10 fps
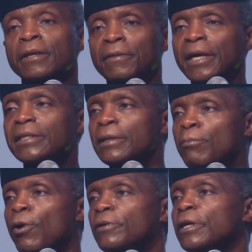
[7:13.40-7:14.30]
There is a
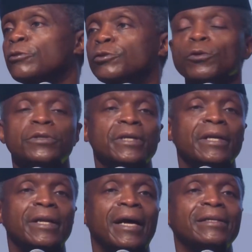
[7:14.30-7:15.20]
moral,
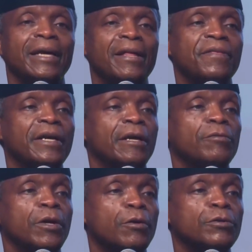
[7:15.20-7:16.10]
social, and ethical
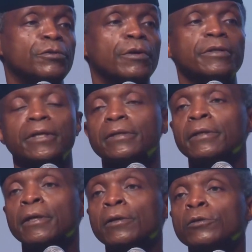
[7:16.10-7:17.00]
reconstruction
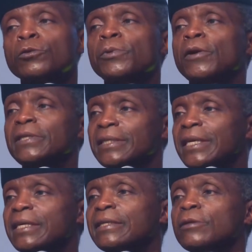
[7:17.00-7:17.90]
to be
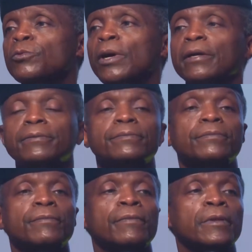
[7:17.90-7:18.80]
undertaken as well.
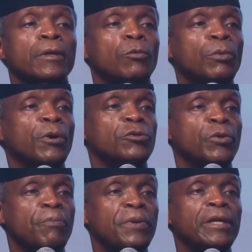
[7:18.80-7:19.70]
We must
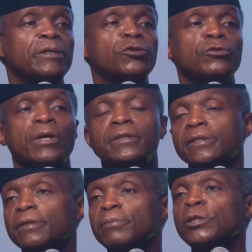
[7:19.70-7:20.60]
rebuild
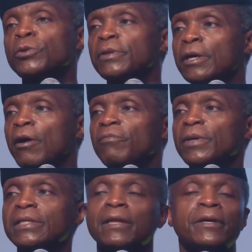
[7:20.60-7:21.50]
trust between the
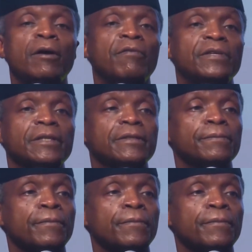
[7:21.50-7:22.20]
government and the governed,